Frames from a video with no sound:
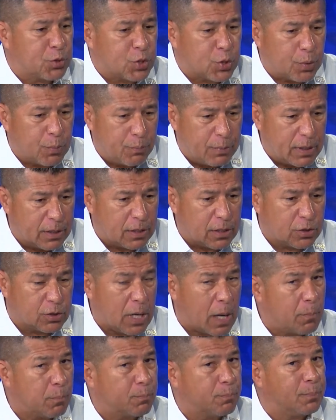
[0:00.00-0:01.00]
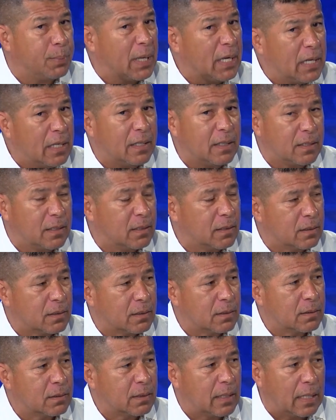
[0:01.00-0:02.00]
tremendous job
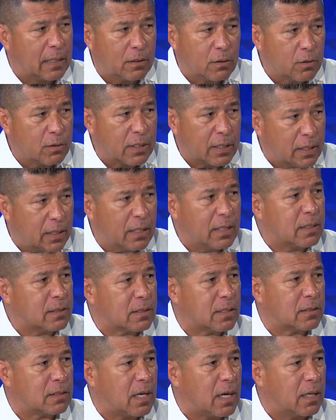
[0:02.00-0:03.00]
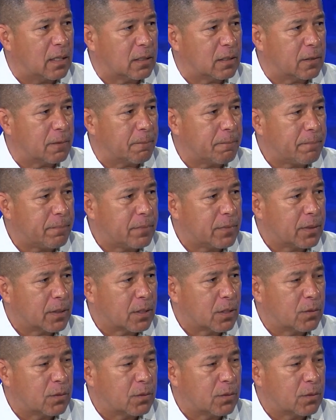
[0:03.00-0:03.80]
but i know that he gets attacked sure